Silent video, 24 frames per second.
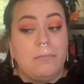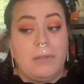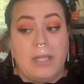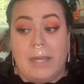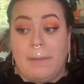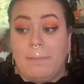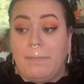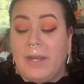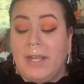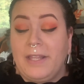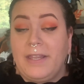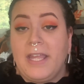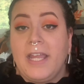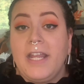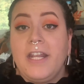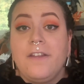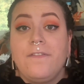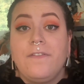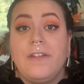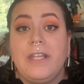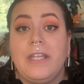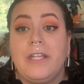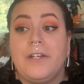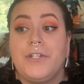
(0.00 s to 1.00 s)
by the end
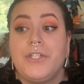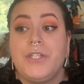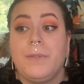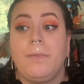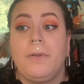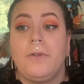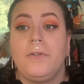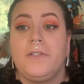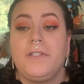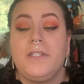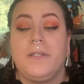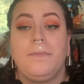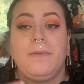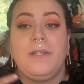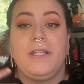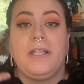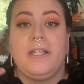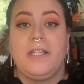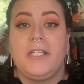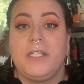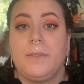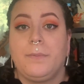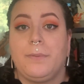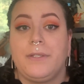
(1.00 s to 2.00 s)
of it, they're supposed to be
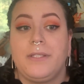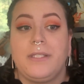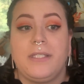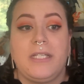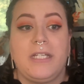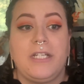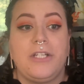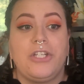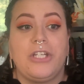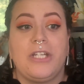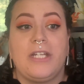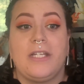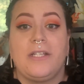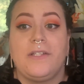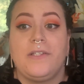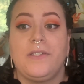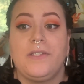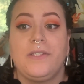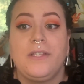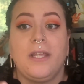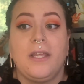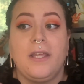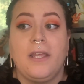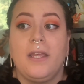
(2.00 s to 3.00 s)
these
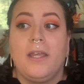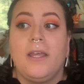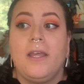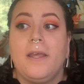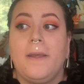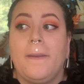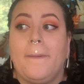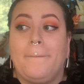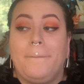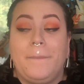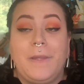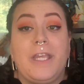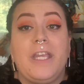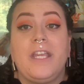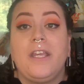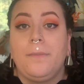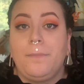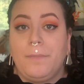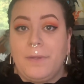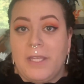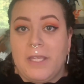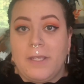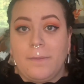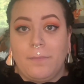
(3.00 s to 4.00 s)
prestigious, big
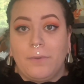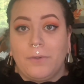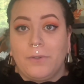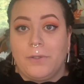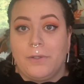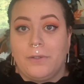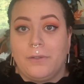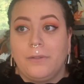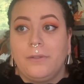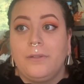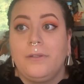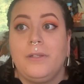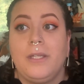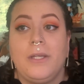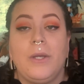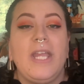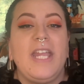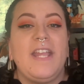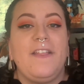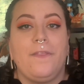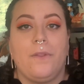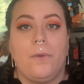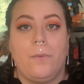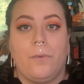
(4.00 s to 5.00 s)
people
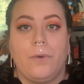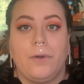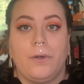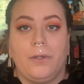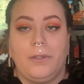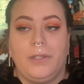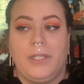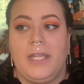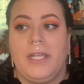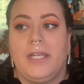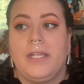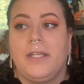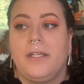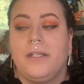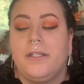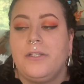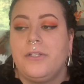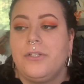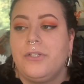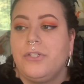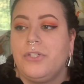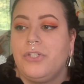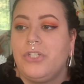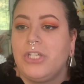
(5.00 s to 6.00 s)
in the world, like
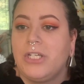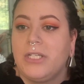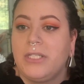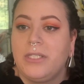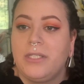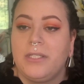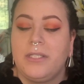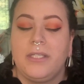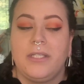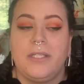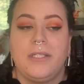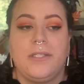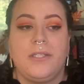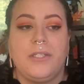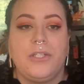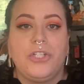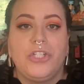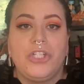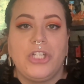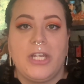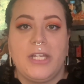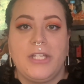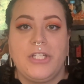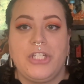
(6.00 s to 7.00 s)
justices,
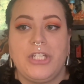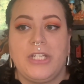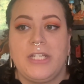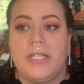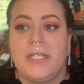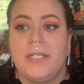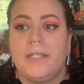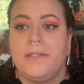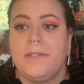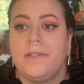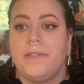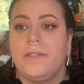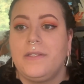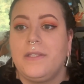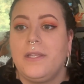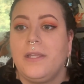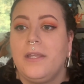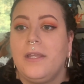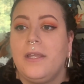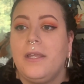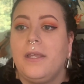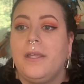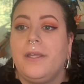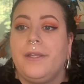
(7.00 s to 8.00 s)
judges,
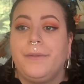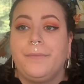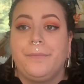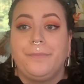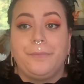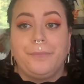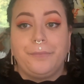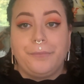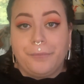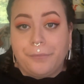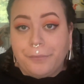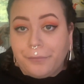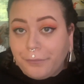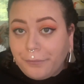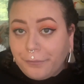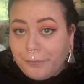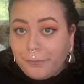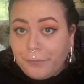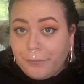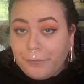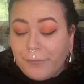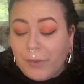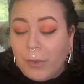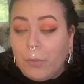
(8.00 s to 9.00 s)

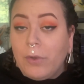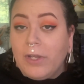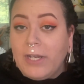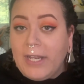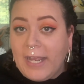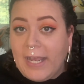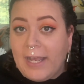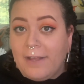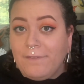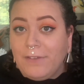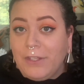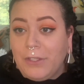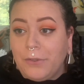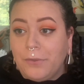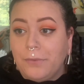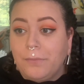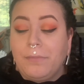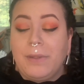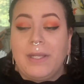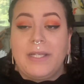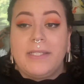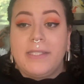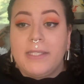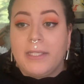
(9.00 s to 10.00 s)
what have you.
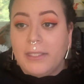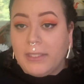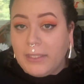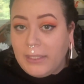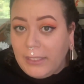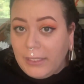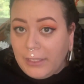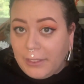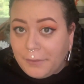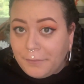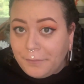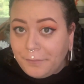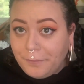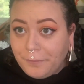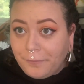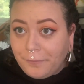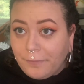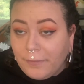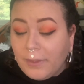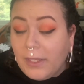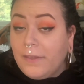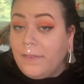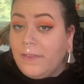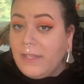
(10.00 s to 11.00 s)
Basically,
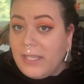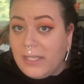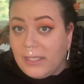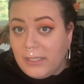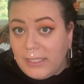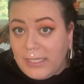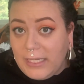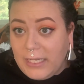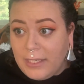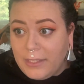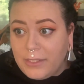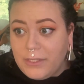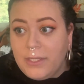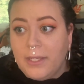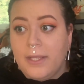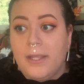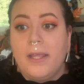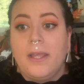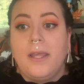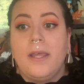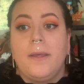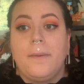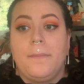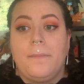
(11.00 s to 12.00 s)
the elite.
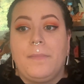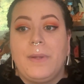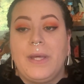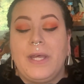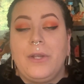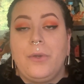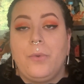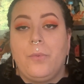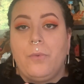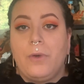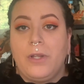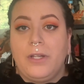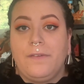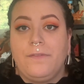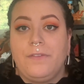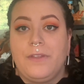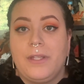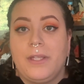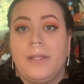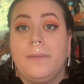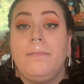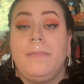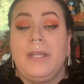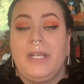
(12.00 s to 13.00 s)
But one of
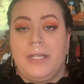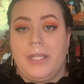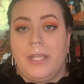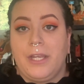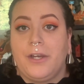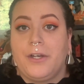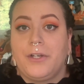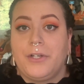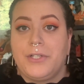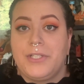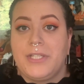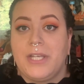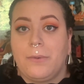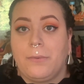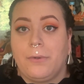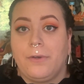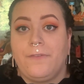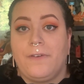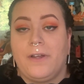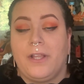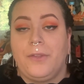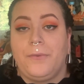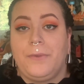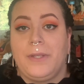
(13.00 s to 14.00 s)
the main characters that we're
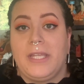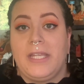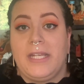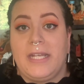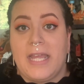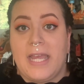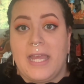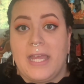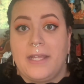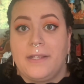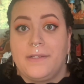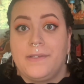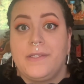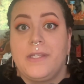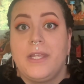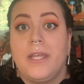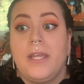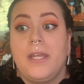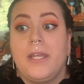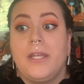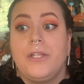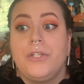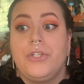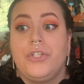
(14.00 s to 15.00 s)
following, Inez,
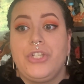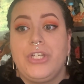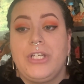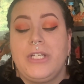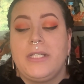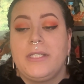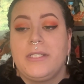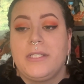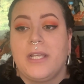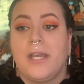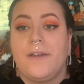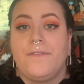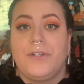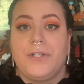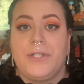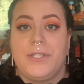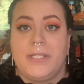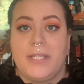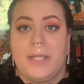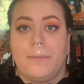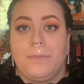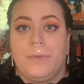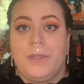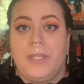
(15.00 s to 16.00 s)
she discovers
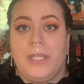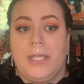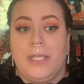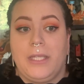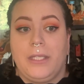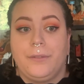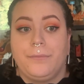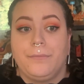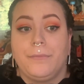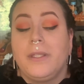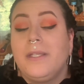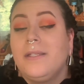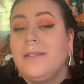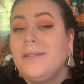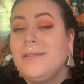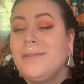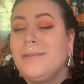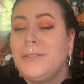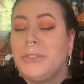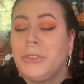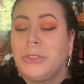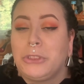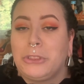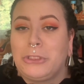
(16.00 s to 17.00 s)
something
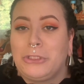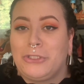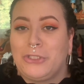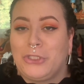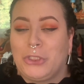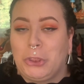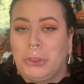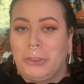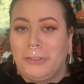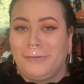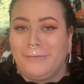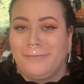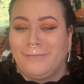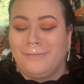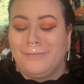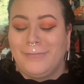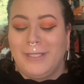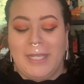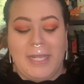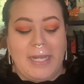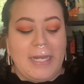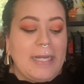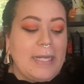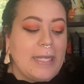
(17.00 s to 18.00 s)
sinister.
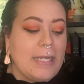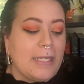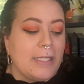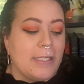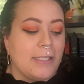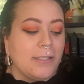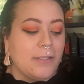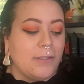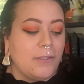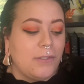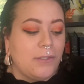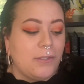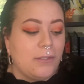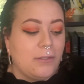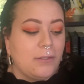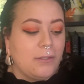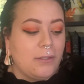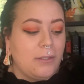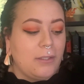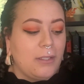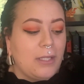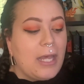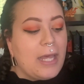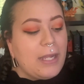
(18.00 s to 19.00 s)
And
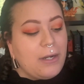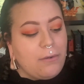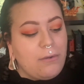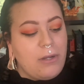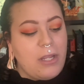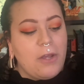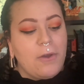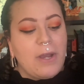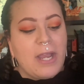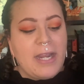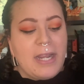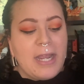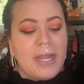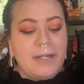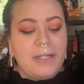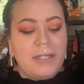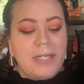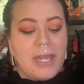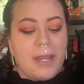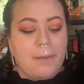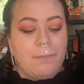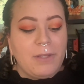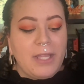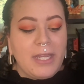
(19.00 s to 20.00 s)
I don't know, I,
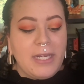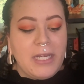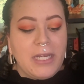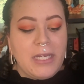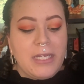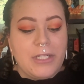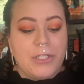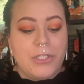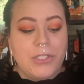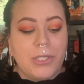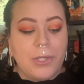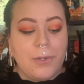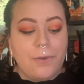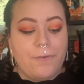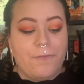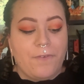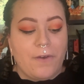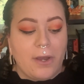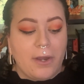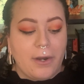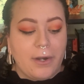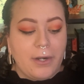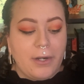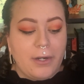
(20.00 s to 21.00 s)
I, I'm liking it so
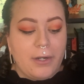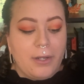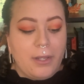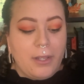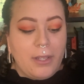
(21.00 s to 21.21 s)
far.